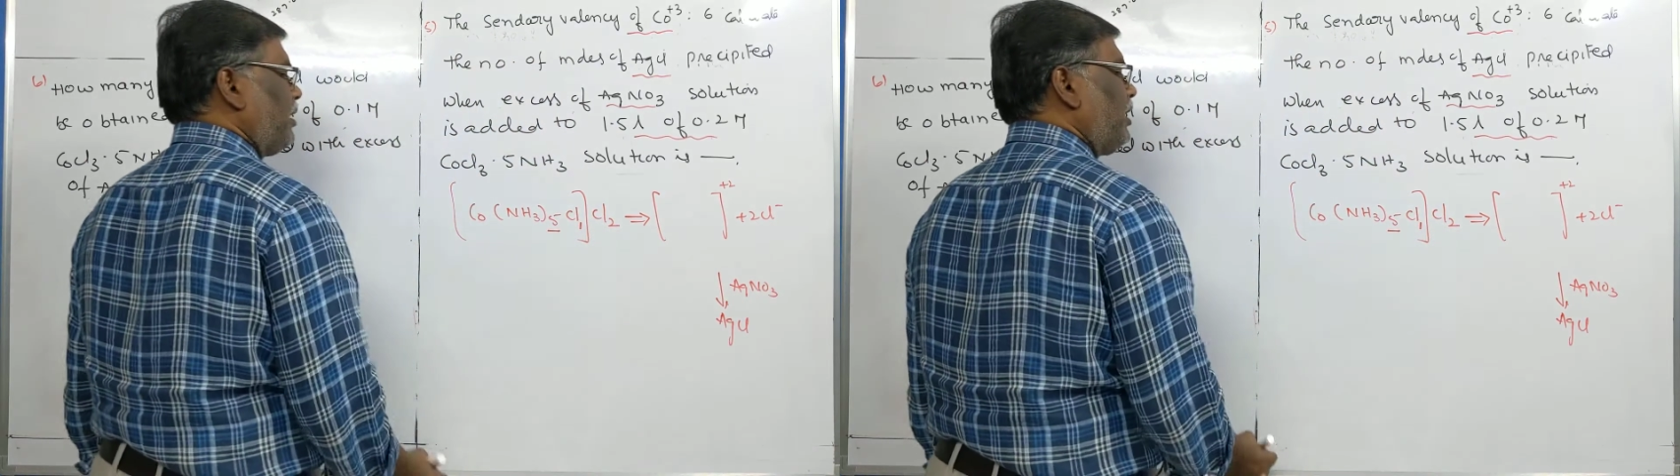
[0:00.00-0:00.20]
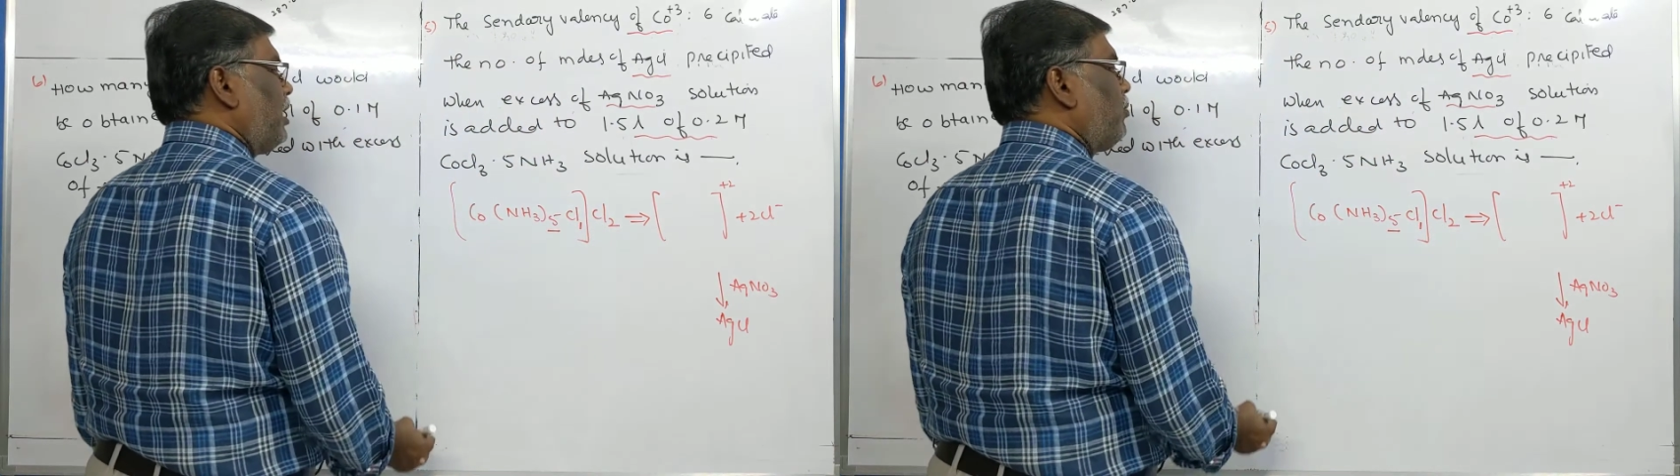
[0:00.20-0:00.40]

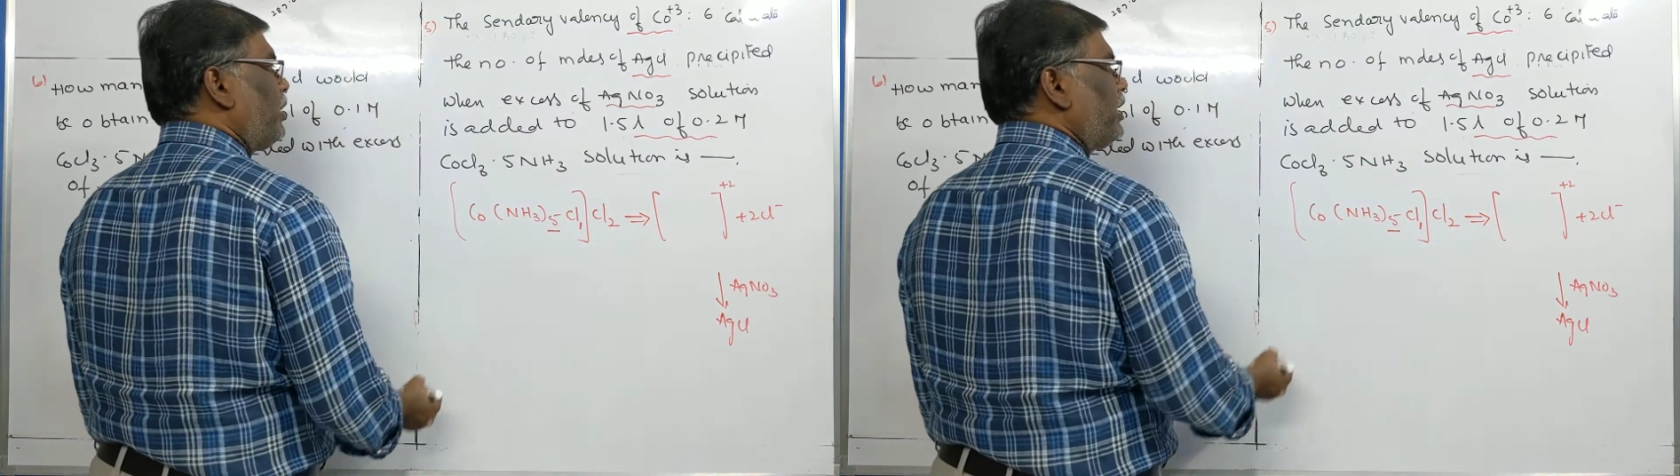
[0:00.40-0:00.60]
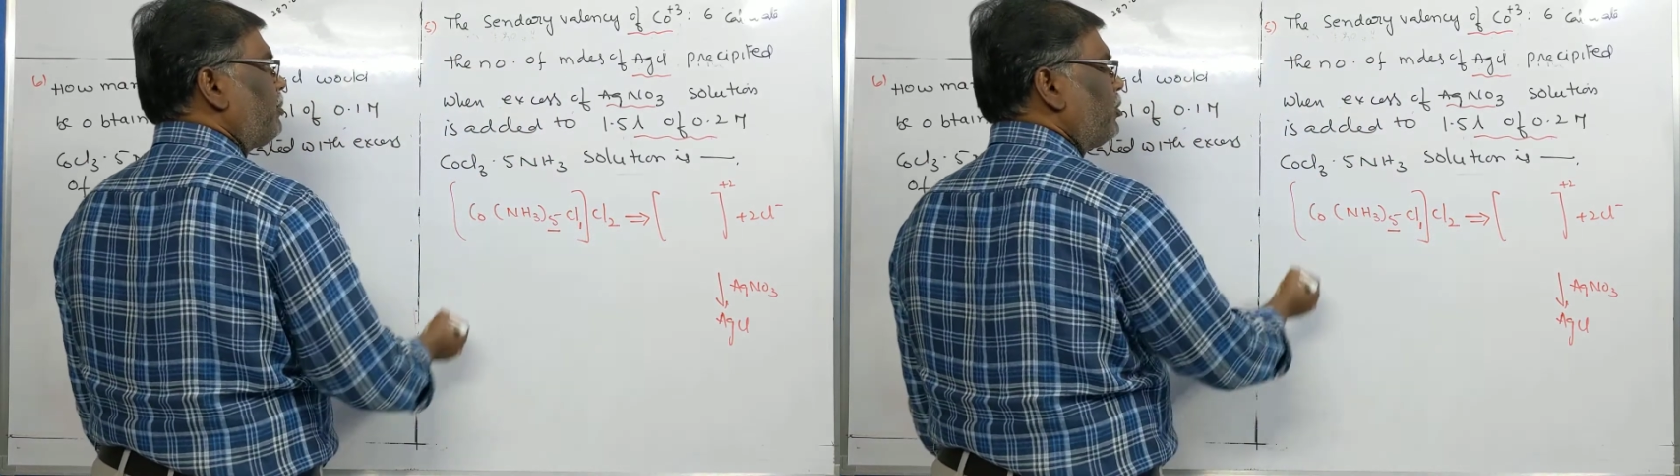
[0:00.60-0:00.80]
Now
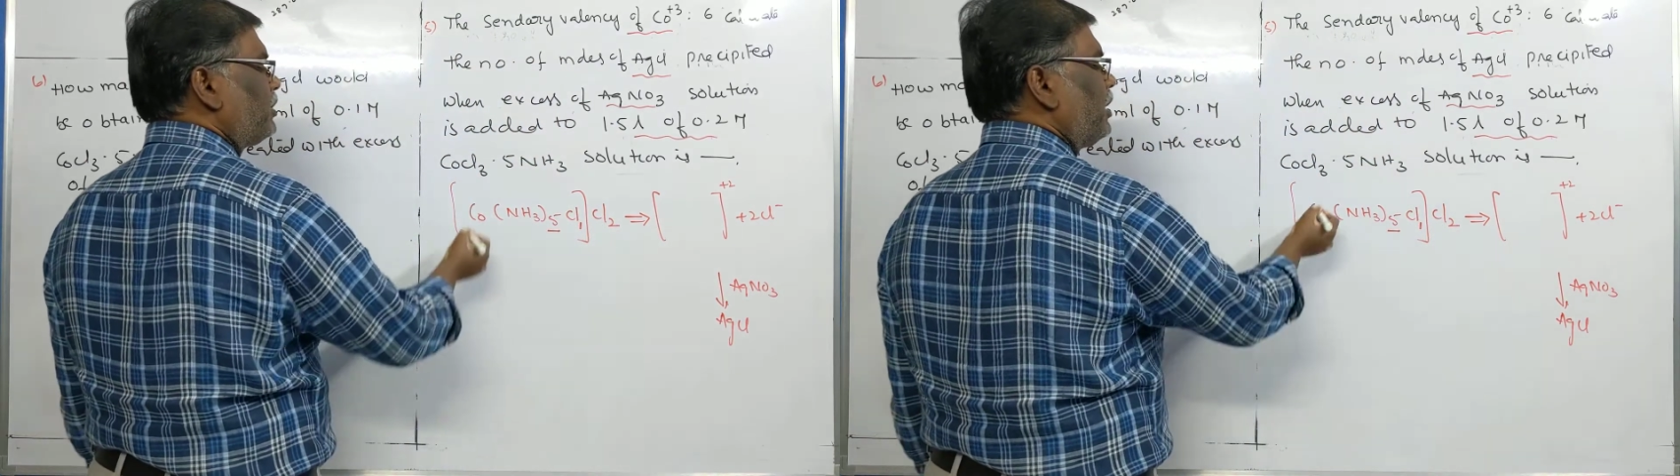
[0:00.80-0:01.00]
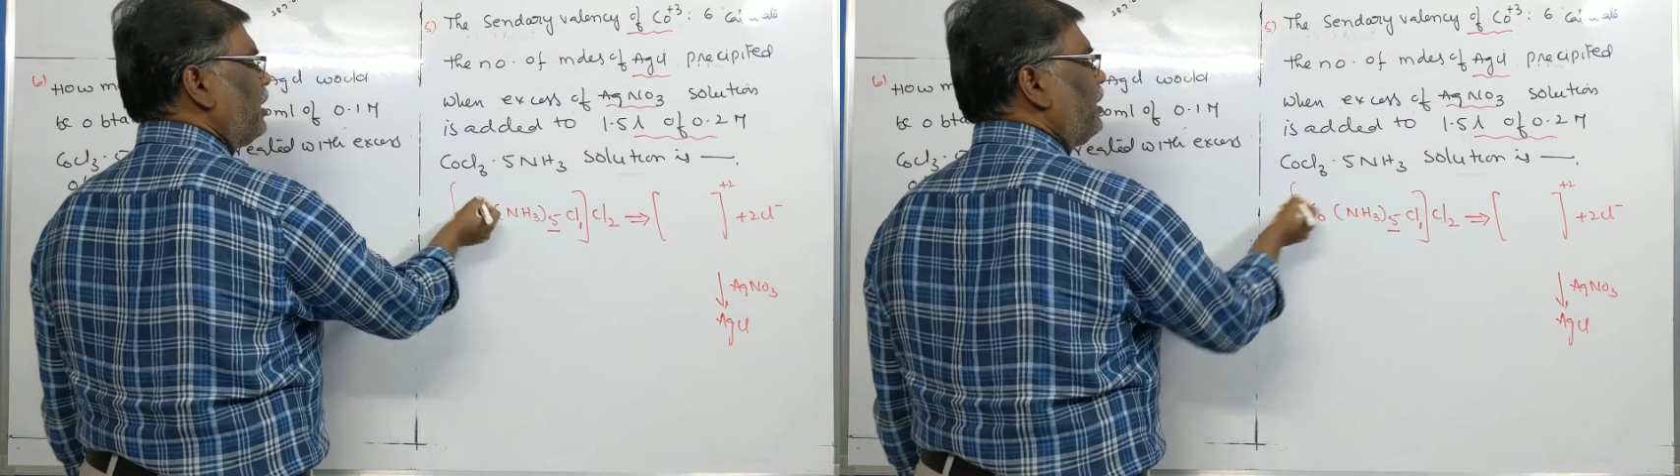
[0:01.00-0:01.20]
what
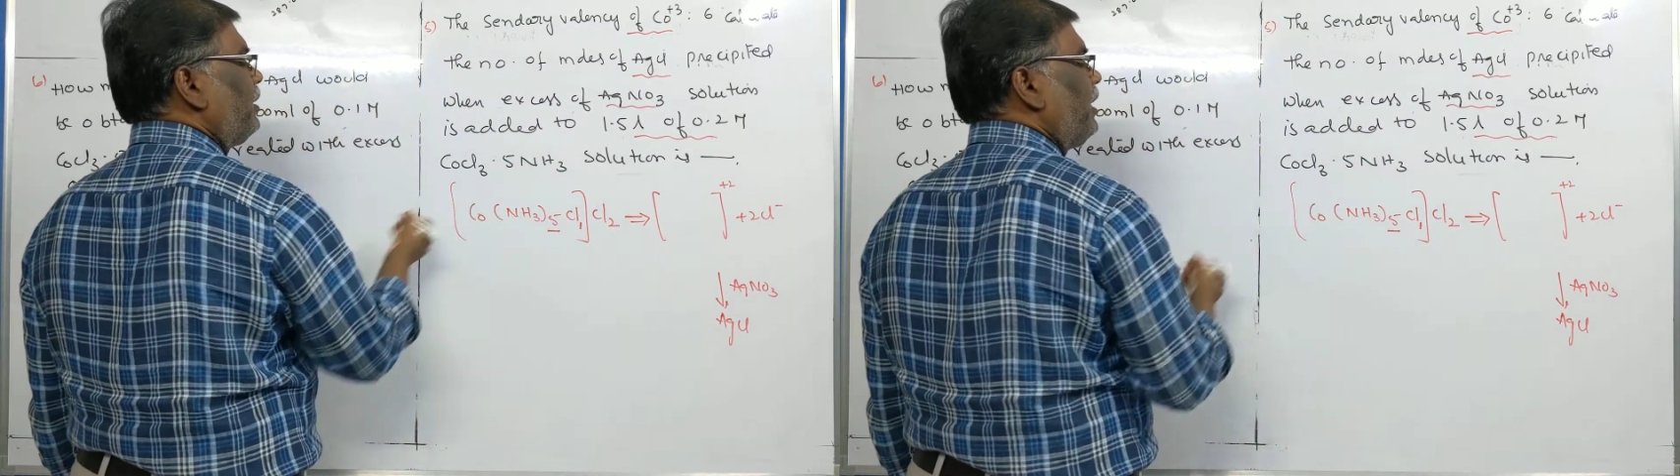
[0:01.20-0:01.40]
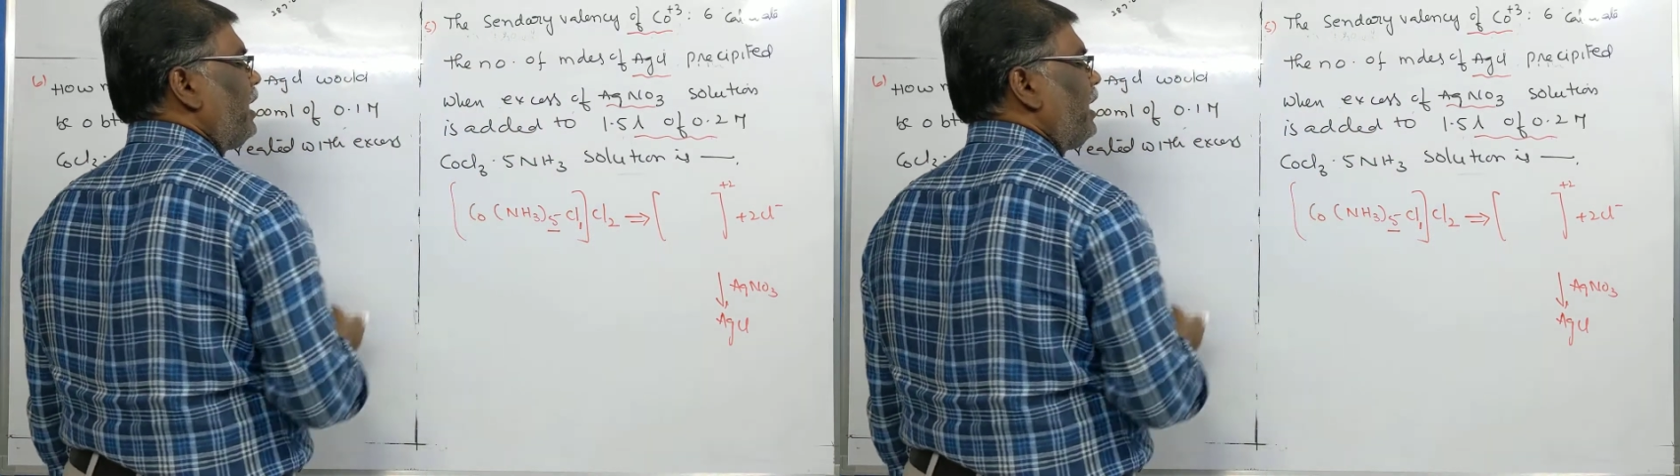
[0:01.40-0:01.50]
about the